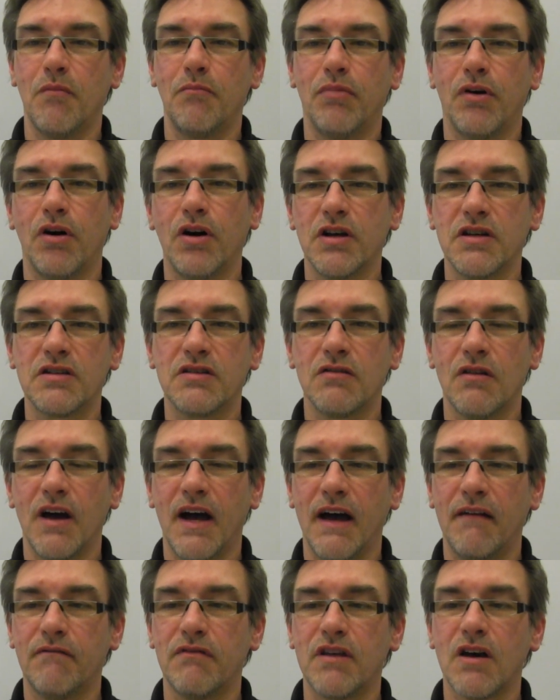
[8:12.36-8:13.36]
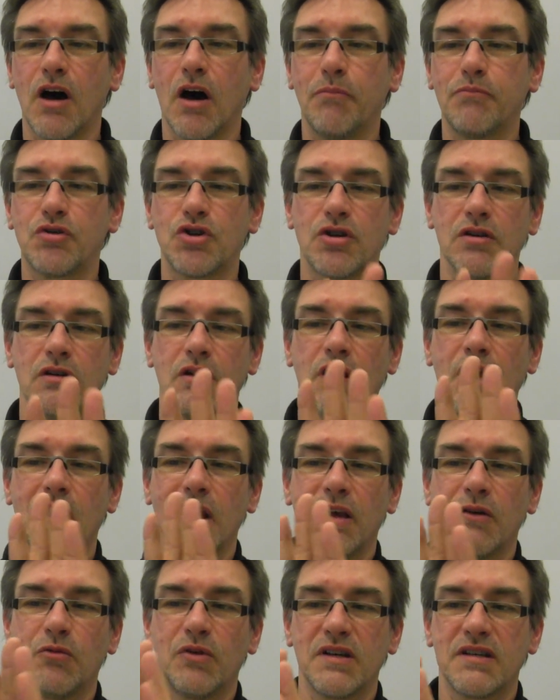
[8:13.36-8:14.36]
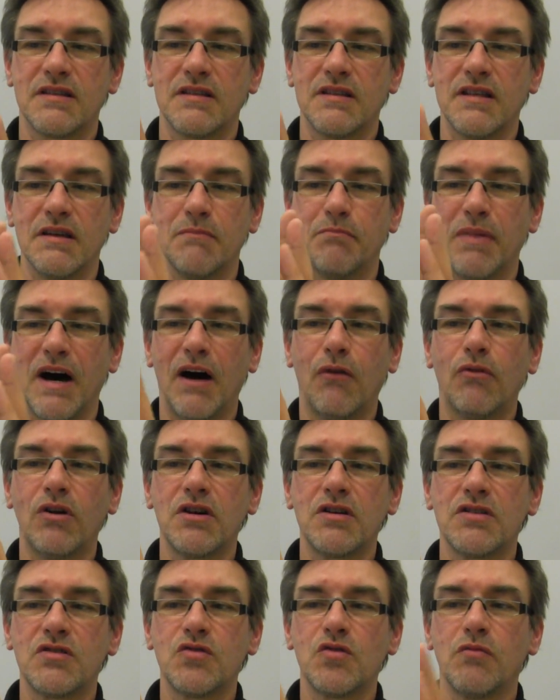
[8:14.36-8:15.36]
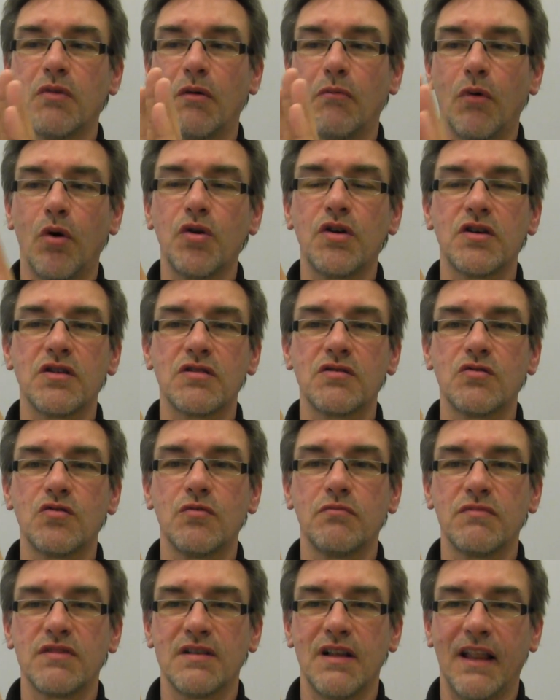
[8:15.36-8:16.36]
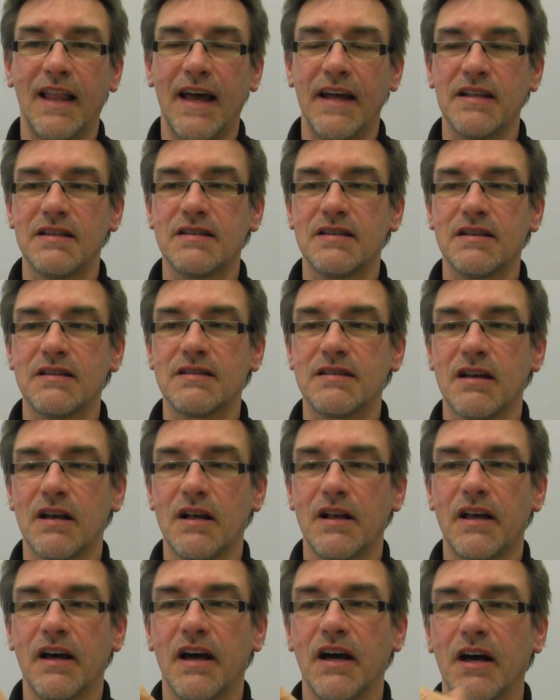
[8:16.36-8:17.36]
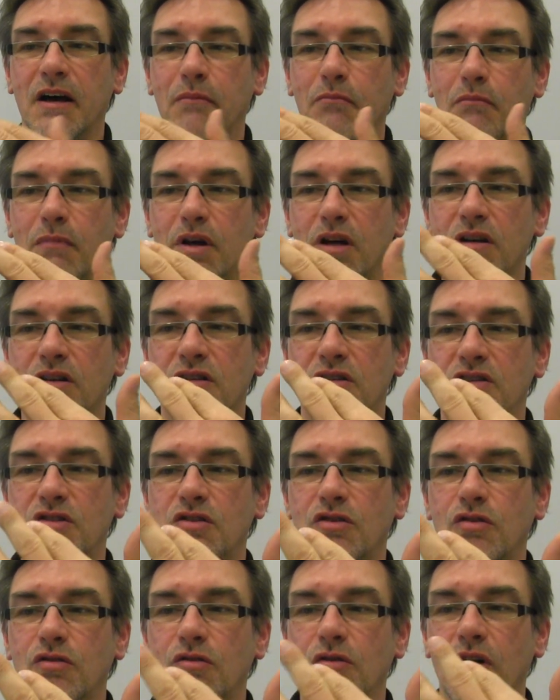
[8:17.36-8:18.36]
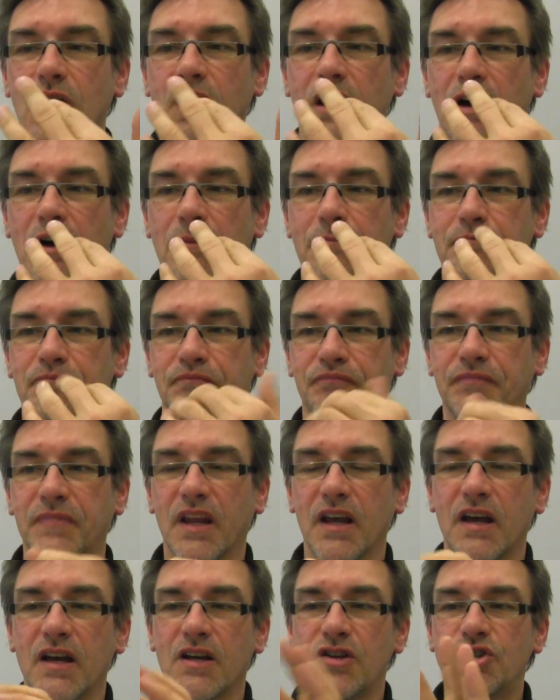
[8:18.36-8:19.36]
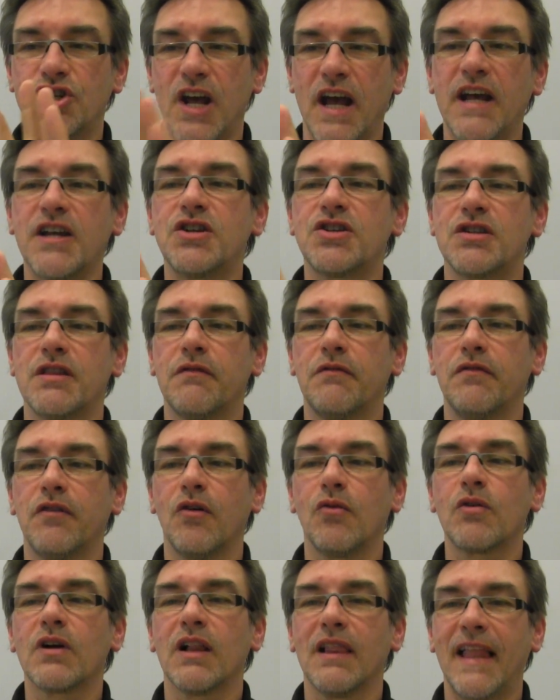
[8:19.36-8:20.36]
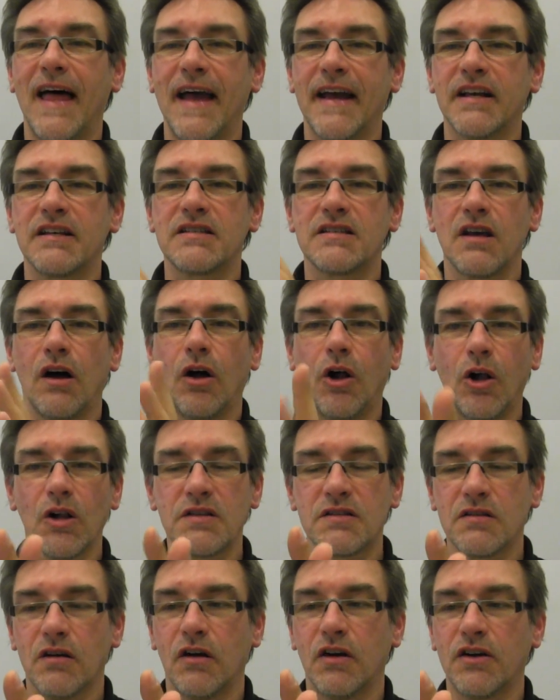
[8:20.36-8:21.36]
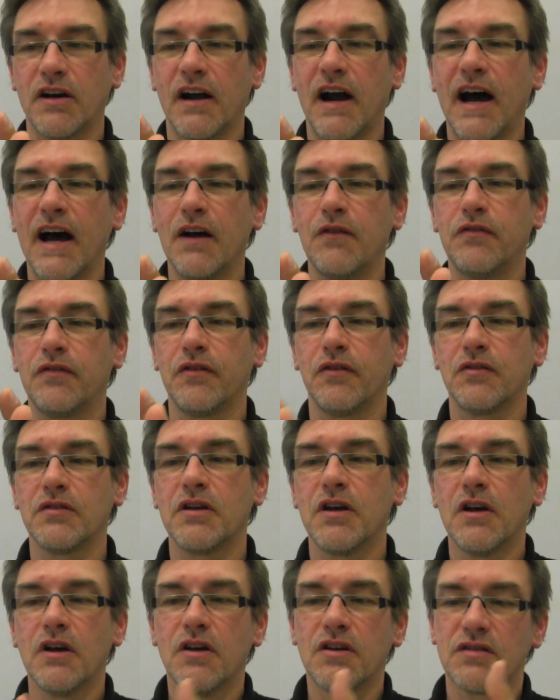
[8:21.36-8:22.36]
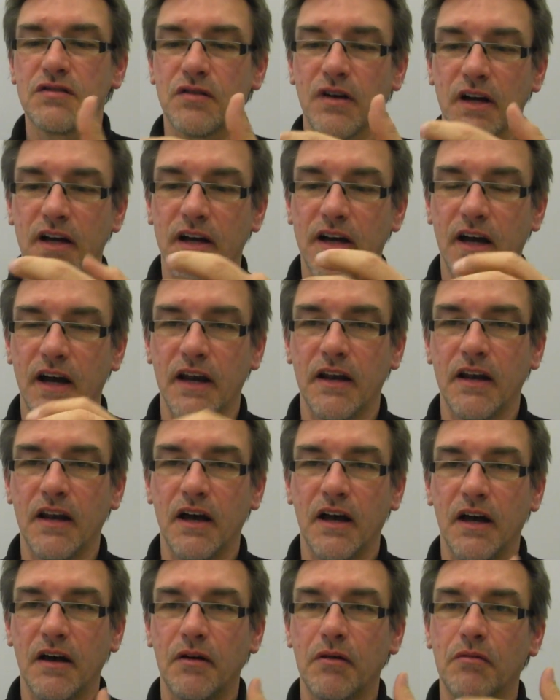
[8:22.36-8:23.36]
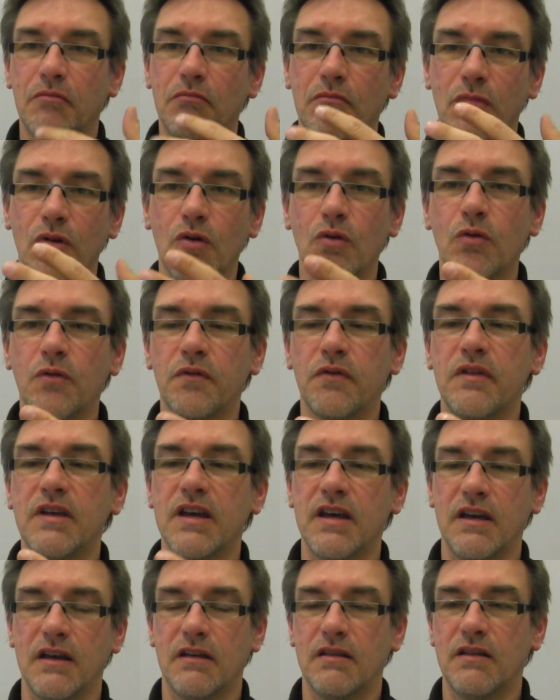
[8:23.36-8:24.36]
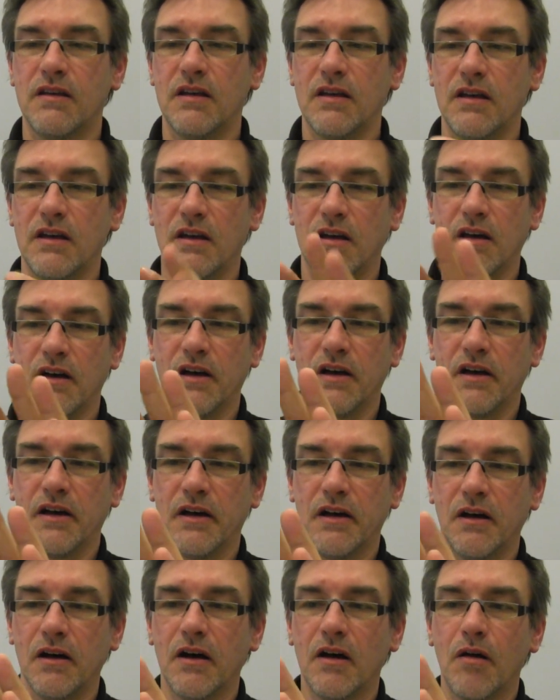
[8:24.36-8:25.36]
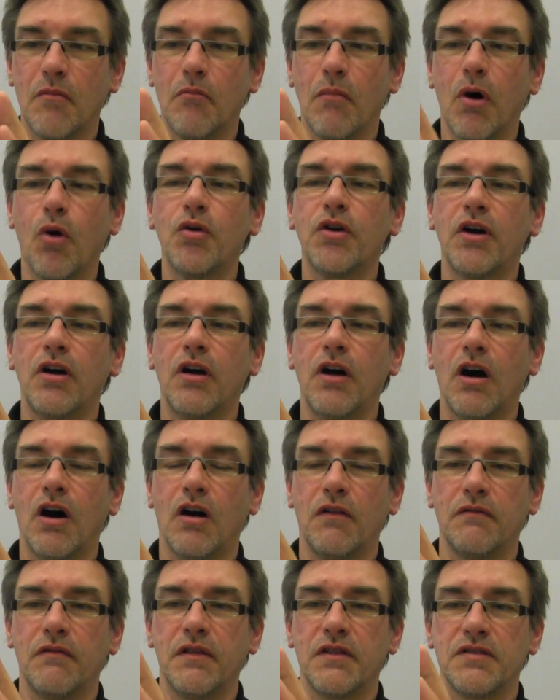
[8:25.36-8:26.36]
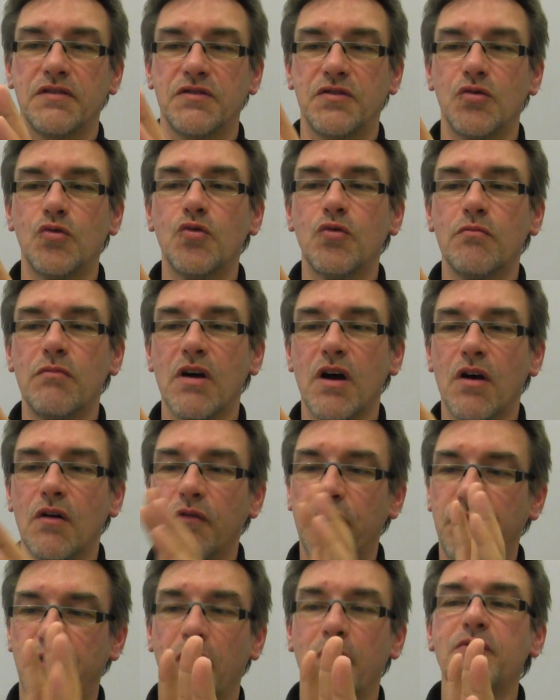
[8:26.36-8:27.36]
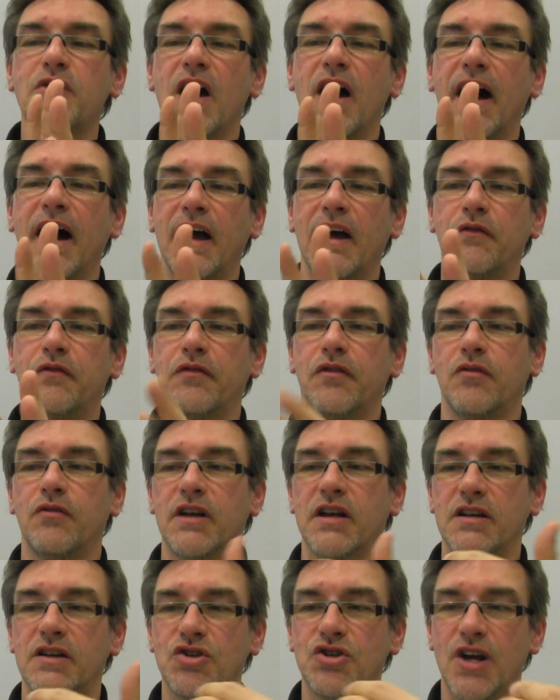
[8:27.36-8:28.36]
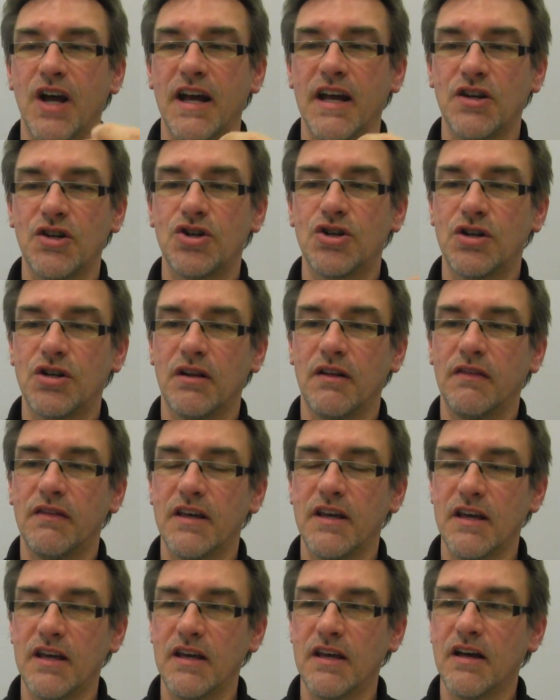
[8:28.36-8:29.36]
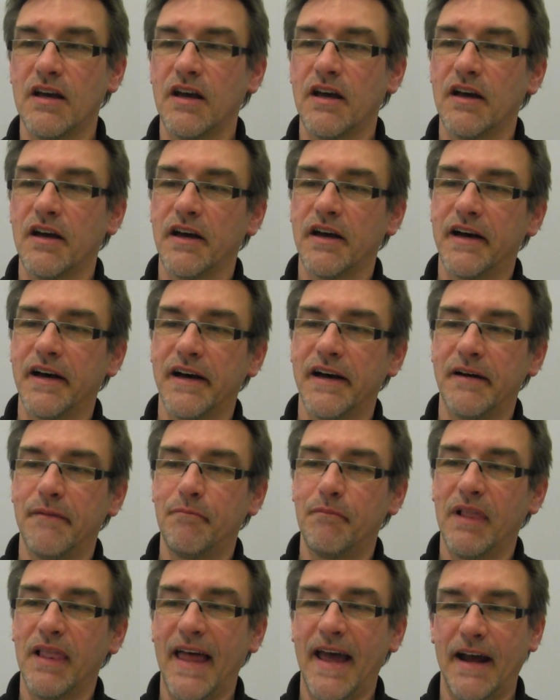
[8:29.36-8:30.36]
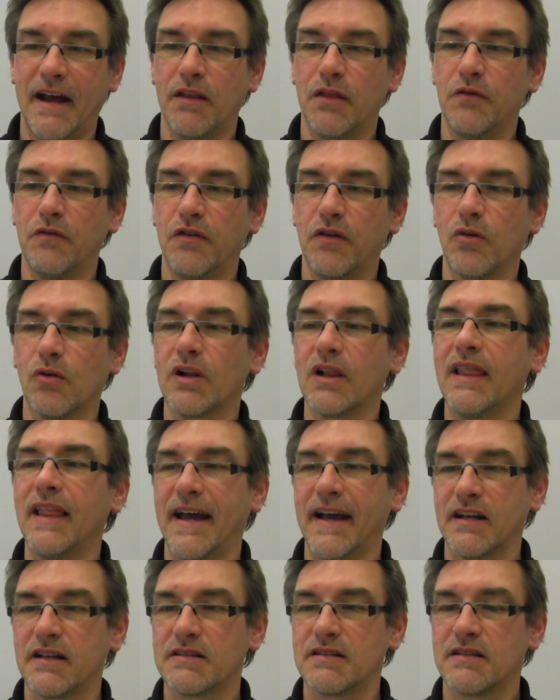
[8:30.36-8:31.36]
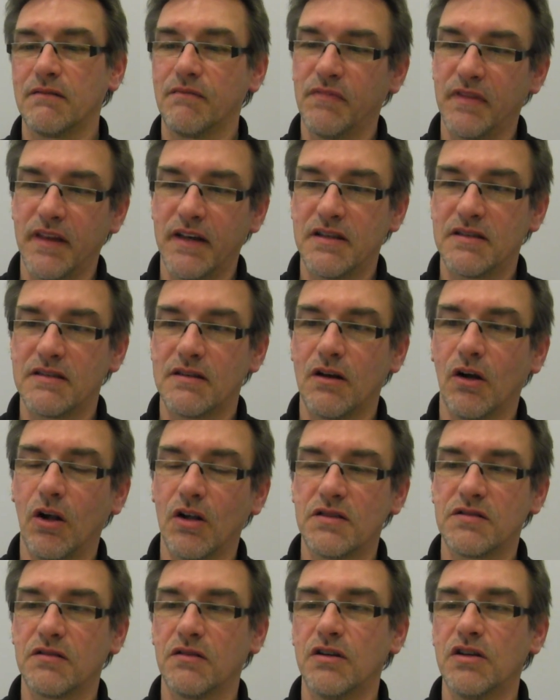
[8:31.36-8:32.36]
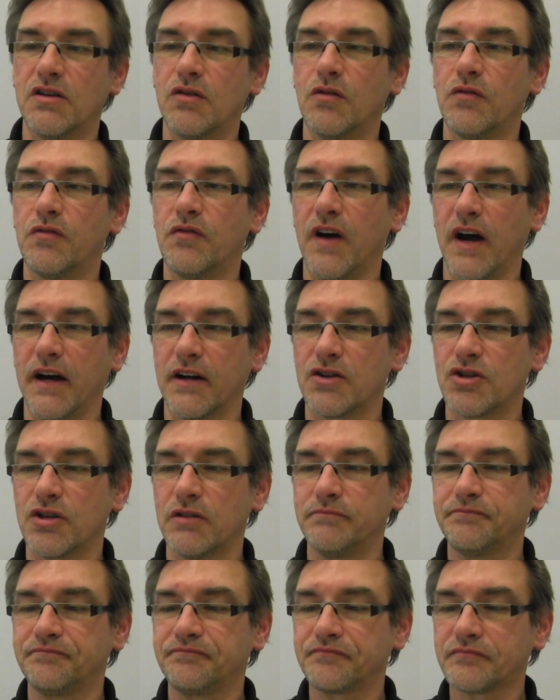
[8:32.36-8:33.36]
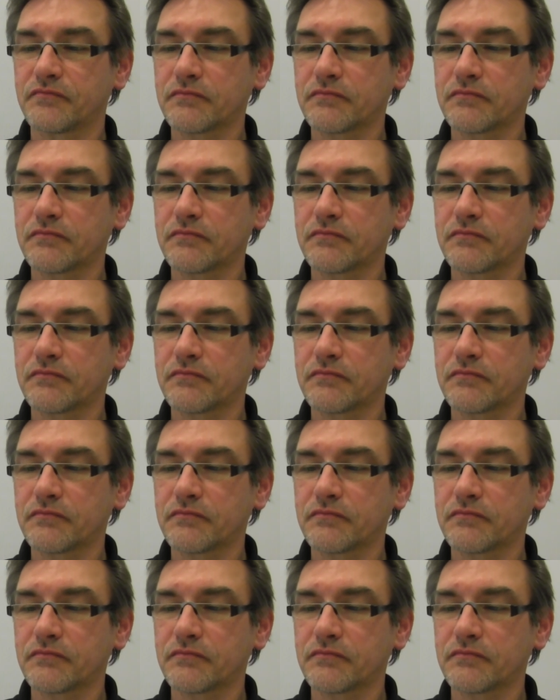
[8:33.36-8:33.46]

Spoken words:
point, you have the option with the power zoom or motor zoom lenses to change the focal length also on your iPhone, so you can move the motor of the zoom from your iPhone and change the focal length. That's also a new function.